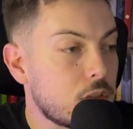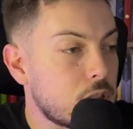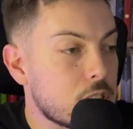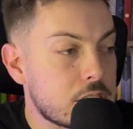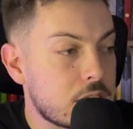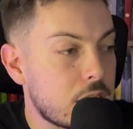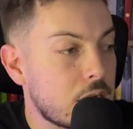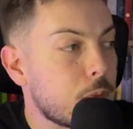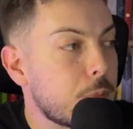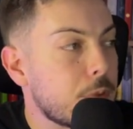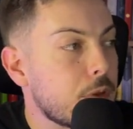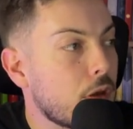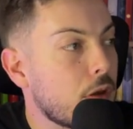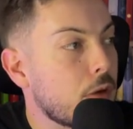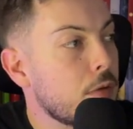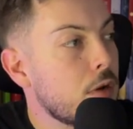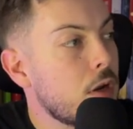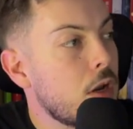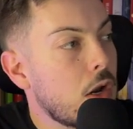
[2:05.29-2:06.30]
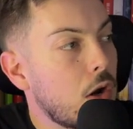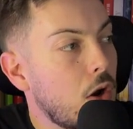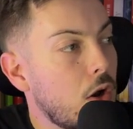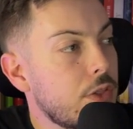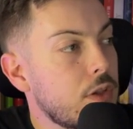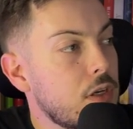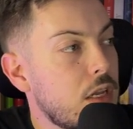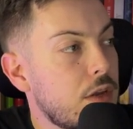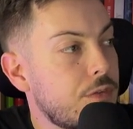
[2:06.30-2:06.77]
the setup here, on
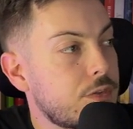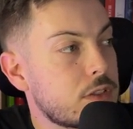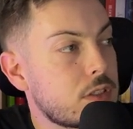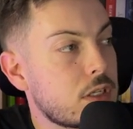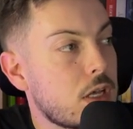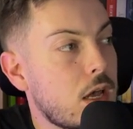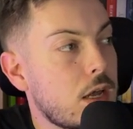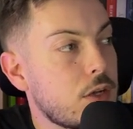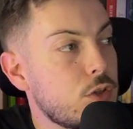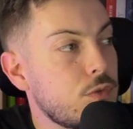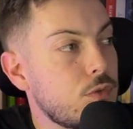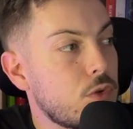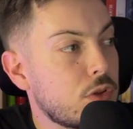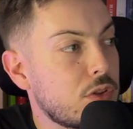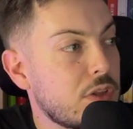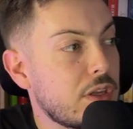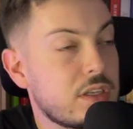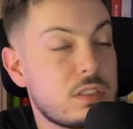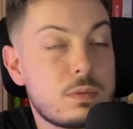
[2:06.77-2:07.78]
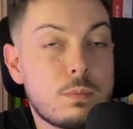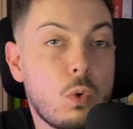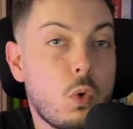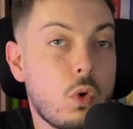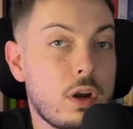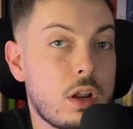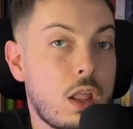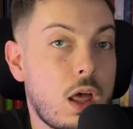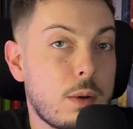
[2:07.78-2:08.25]
the left side, you've got the
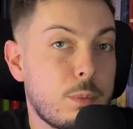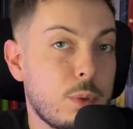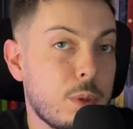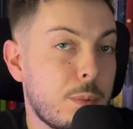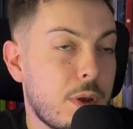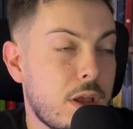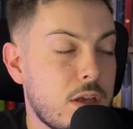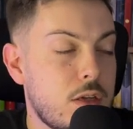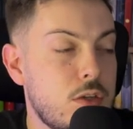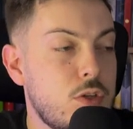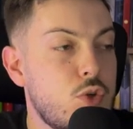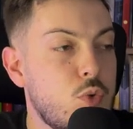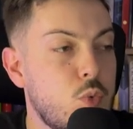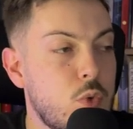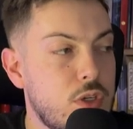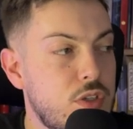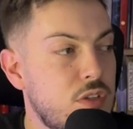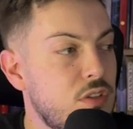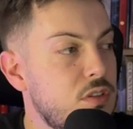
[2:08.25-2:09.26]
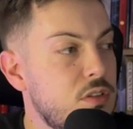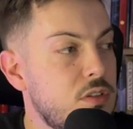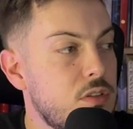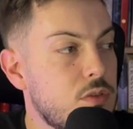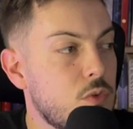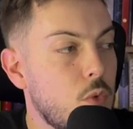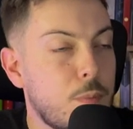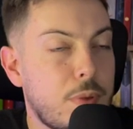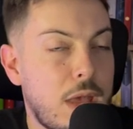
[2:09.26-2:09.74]
Exploring Library page,
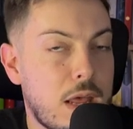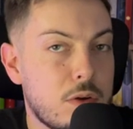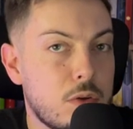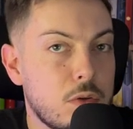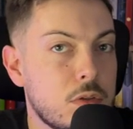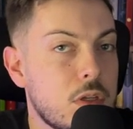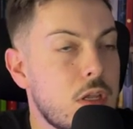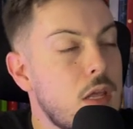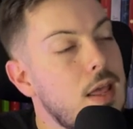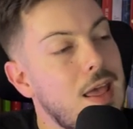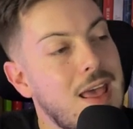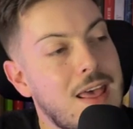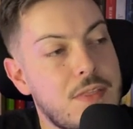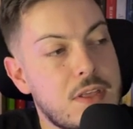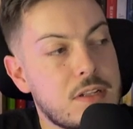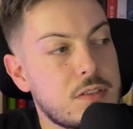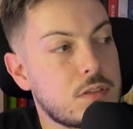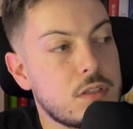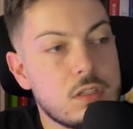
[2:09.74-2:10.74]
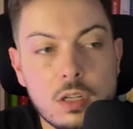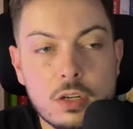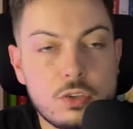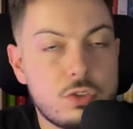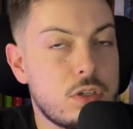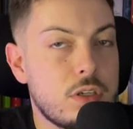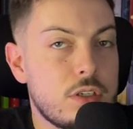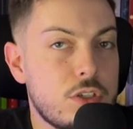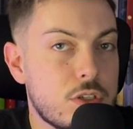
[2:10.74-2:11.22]
or panel. And that's
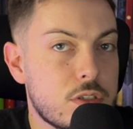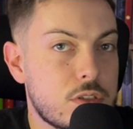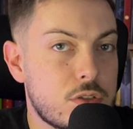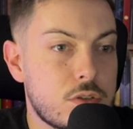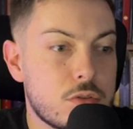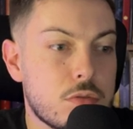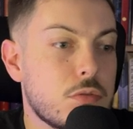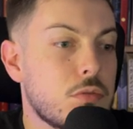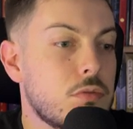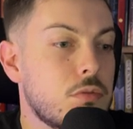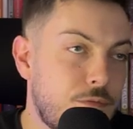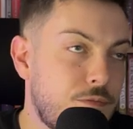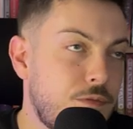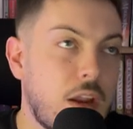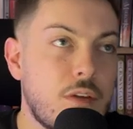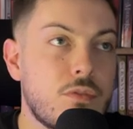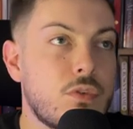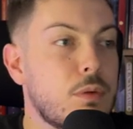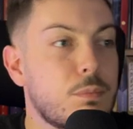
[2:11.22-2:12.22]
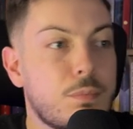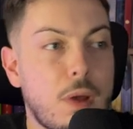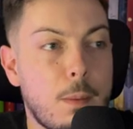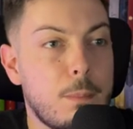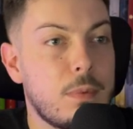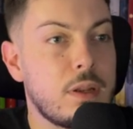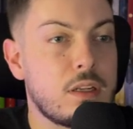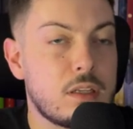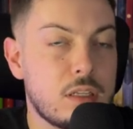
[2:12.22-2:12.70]
literally just to favorite
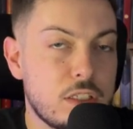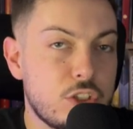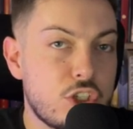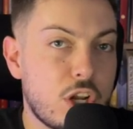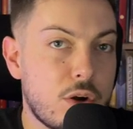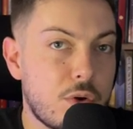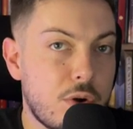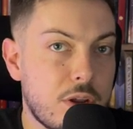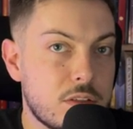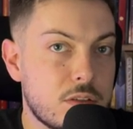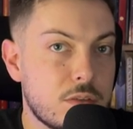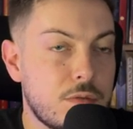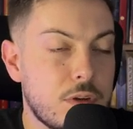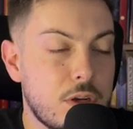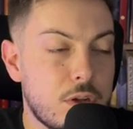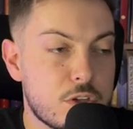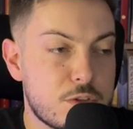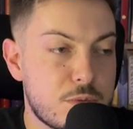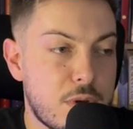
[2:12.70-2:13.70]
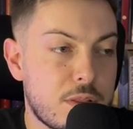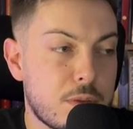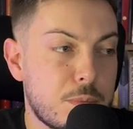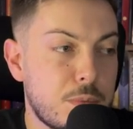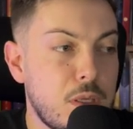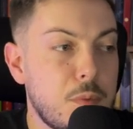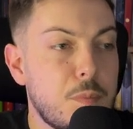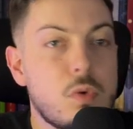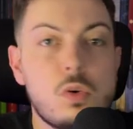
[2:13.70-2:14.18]
publicly generated videos with other
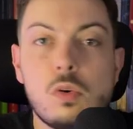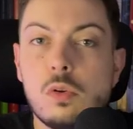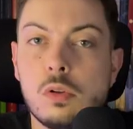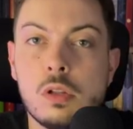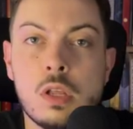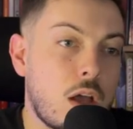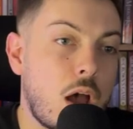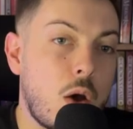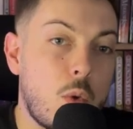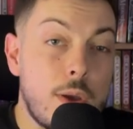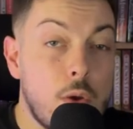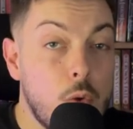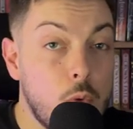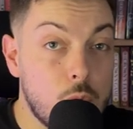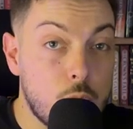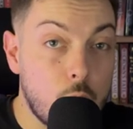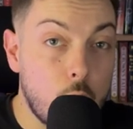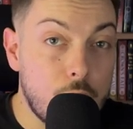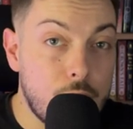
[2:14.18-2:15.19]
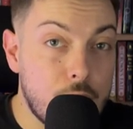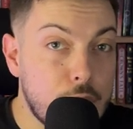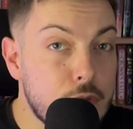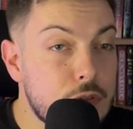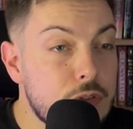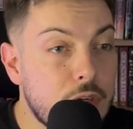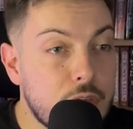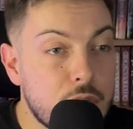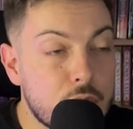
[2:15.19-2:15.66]
people, where all your
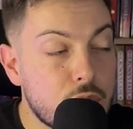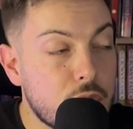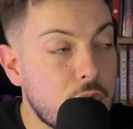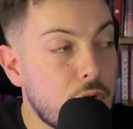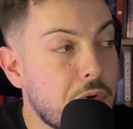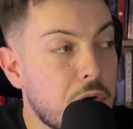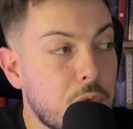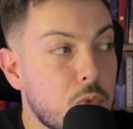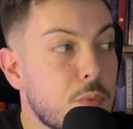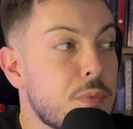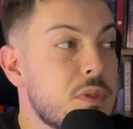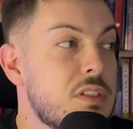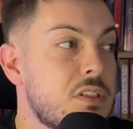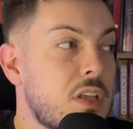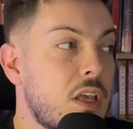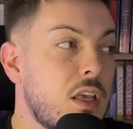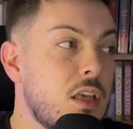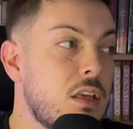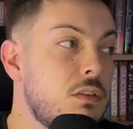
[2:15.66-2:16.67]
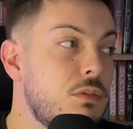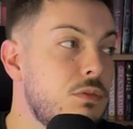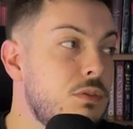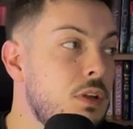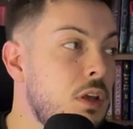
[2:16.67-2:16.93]
videos that you'll generate will be saved.